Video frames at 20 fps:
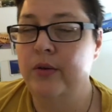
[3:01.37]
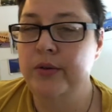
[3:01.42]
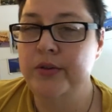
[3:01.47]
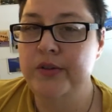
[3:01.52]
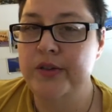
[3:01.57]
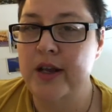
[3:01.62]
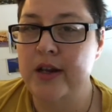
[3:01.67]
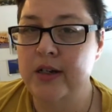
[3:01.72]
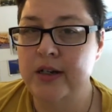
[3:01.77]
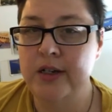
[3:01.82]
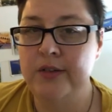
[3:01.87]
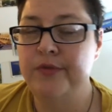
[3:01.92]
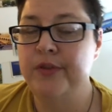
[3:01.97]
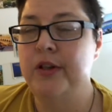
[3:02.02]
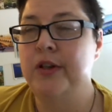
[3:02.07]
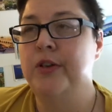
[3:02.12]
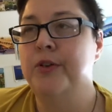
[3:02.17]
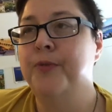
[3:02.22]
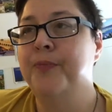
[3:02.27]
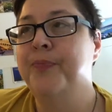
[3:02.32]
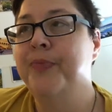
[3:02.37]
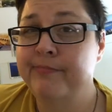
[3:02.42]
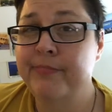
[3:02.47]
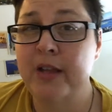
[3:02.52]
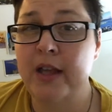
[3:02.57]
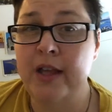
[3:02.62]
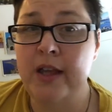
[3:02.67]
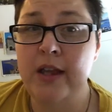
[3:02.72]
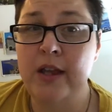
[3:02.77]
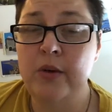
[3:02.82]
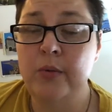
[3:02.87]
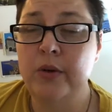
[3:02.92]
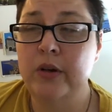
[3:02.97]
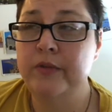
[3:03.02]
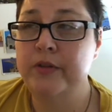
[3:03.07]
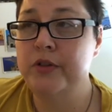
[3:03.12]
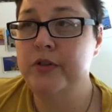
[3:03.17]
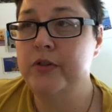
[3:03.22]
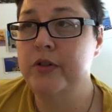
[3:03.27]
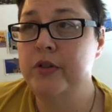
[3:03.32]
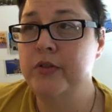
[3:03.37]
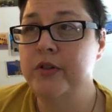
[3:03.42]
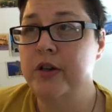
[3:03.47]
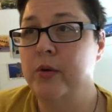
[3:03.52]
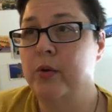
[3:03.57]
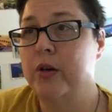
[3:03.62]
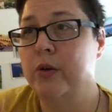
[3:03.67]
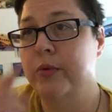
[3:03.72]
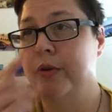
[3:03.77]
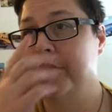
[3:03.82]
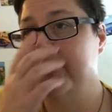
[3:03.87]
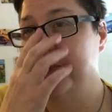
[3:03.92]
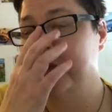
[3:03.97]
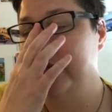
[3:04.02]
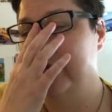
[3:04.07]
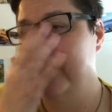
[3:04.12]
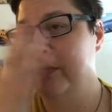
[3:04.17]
it's Saturday for you. And one of the students I work with